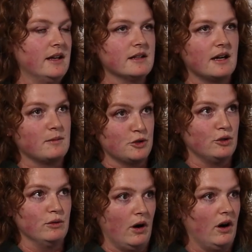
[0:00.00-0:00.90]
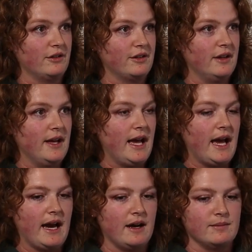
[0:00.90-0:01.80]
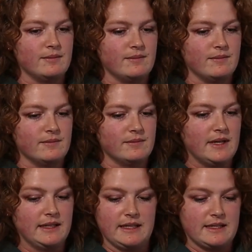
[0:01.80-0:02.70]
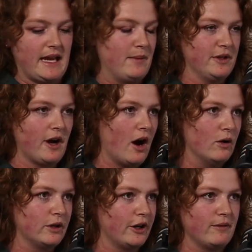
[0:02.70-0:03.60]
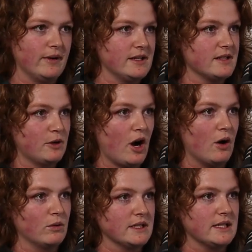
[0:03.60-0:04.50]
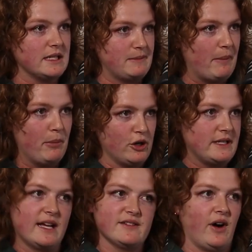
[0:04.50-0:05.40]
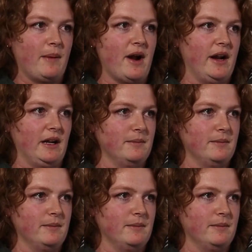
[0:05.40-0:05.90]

I'm too hot. And then same with cold. I don't realise I'm cold until it's like my body starts vibrating.